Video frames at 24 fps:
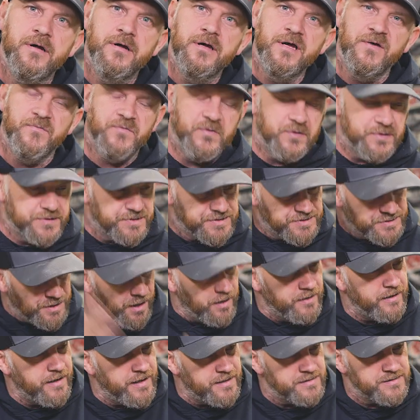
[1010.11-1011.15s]
If your
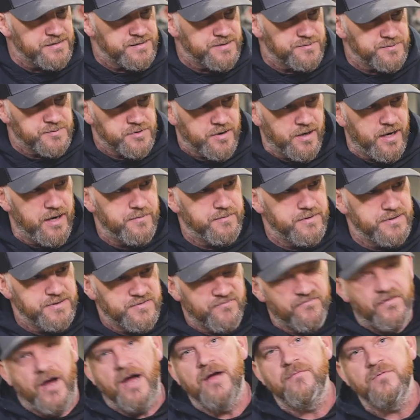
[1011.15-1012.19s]
son hasn't subscribed and he's
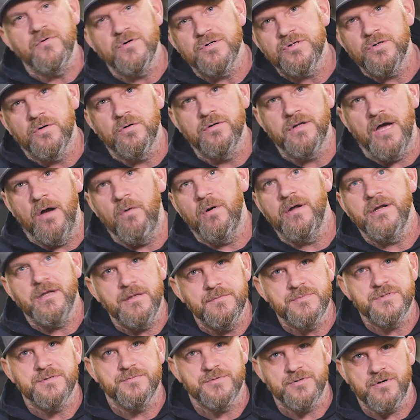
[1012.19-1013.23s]
5 years old, I want
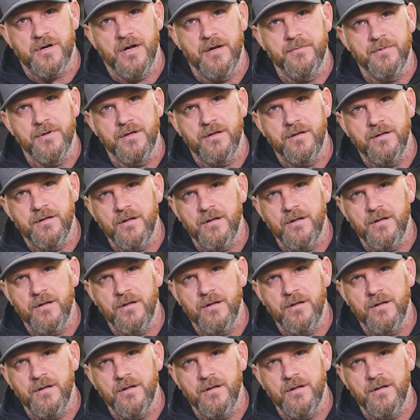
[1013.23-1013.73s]
him subscribing.